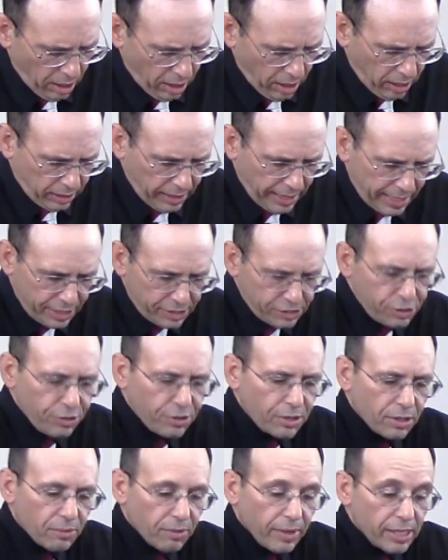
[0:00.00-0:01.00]
Ladies, you
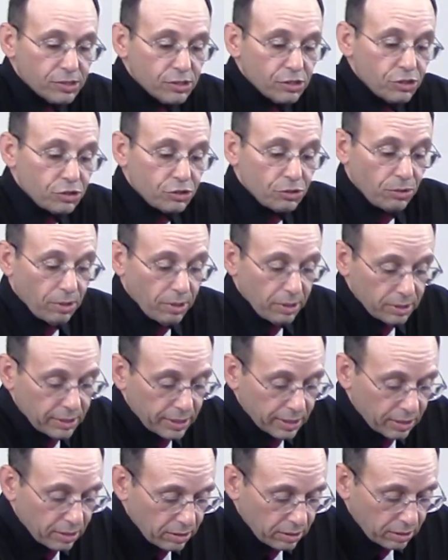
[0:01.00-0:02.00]
can rest assured
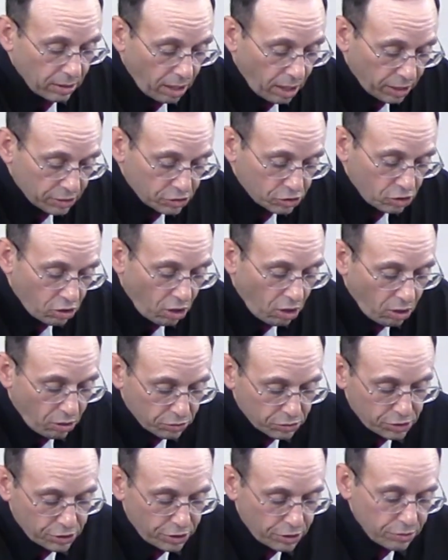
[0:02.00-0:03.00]
that God's call
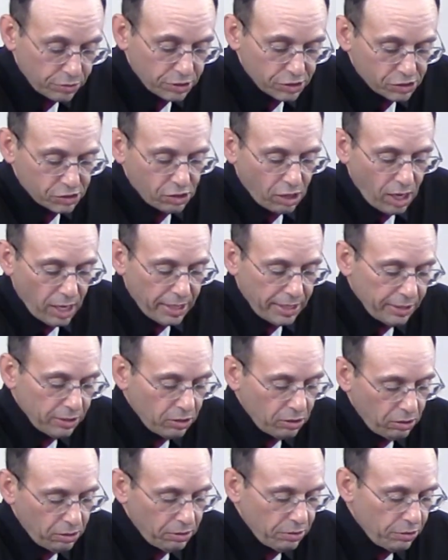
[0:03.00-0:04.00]
to you does not
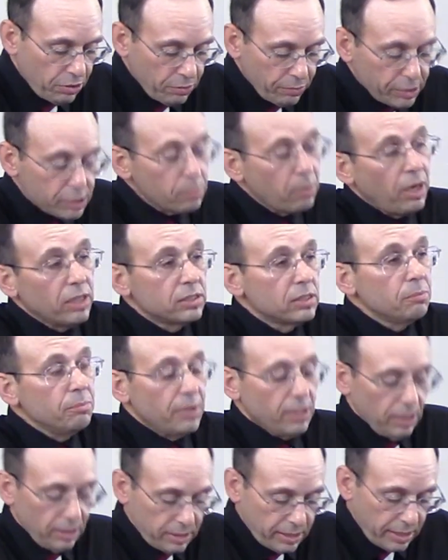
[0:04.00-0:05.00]
include the
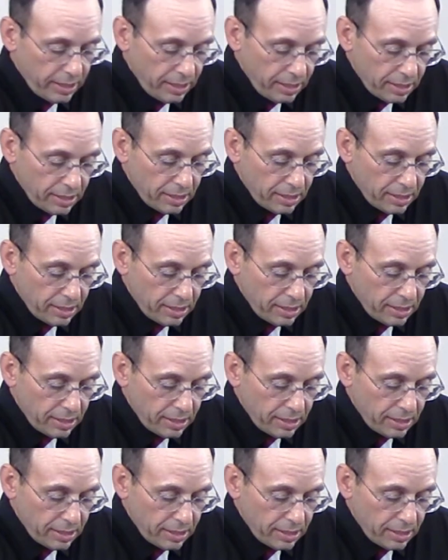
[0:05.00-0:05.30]
responsibility